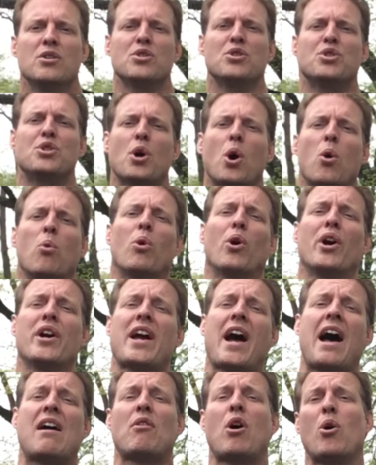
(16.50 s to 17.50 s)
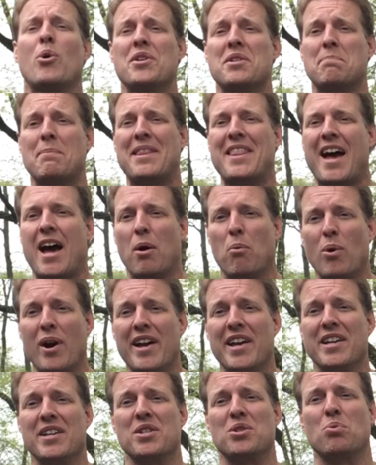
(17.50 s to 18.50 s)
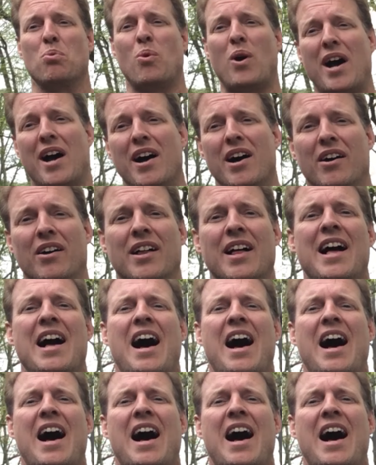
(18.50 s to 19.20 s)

Don't worry, I've always been that way as well.